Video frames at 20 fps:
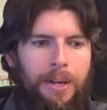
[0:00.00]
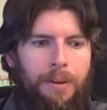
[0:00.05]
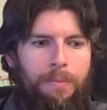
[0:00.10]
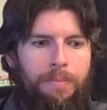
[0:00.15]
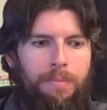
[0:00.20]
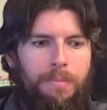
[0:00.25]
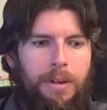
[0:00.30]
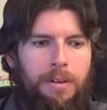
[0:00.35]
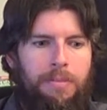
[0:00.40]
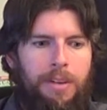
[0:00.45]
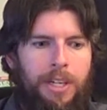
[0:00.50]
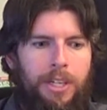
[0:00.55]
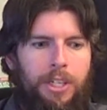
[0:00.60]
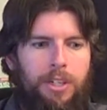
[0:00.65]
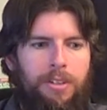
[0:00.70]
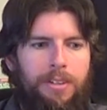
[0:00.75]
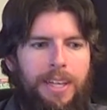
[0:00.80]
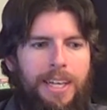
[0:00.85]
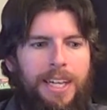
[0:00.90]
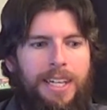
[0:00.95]
But
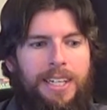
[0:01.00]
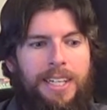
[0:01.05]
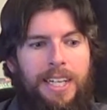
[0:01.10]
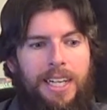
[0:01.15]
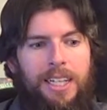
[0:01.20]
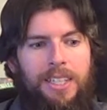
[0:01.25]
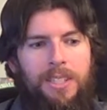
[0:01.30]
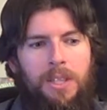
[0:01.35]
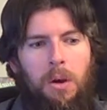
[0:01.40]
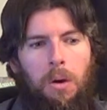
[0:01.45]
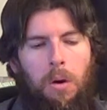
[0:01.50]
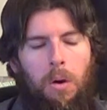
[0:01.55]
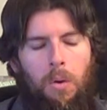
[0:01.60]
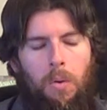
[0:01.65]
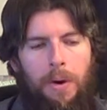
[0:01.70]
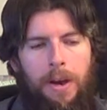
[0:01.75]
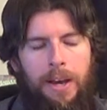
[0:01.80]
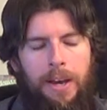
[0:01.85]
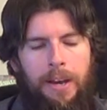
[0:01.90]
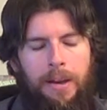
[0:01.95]
eventually it does go
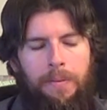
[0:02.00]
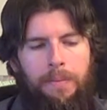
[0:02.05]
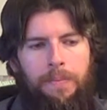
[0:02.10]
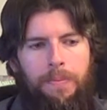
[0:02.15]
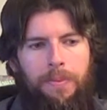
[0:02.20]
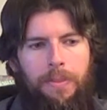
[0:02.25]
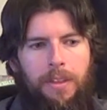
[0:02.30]
away,